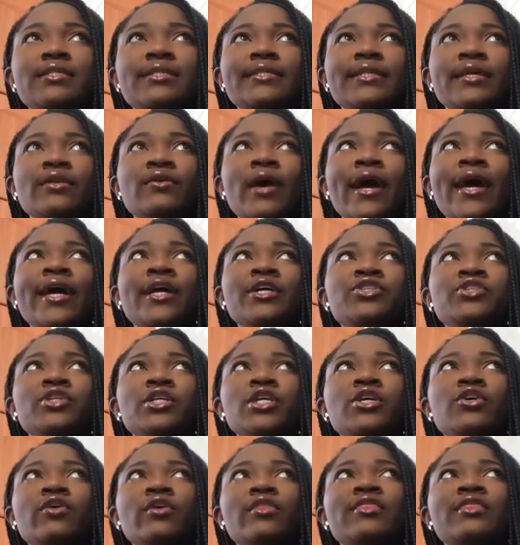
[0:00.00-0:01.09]
And I actually
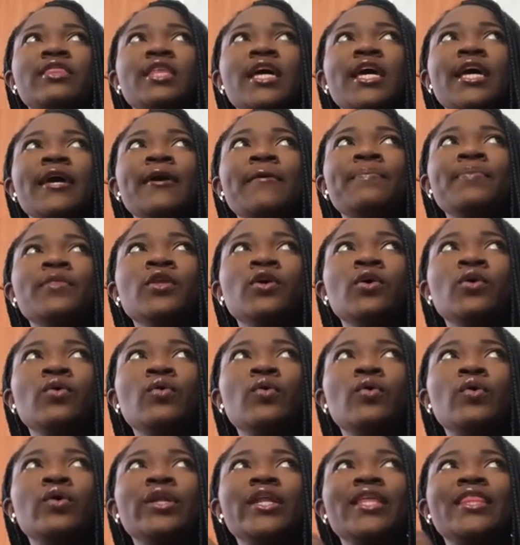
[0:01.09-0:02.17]
got there
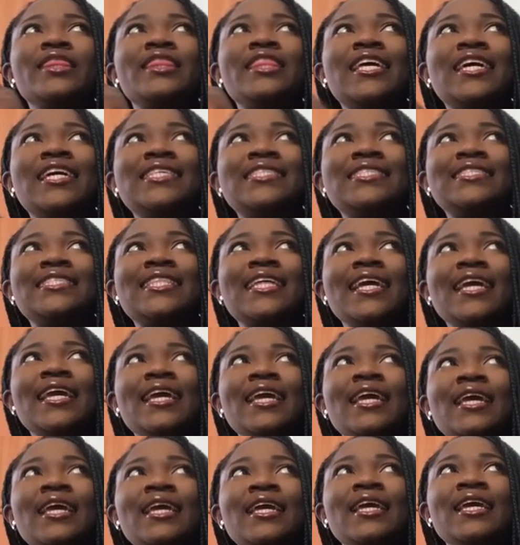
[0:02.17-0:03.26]
on a Thursday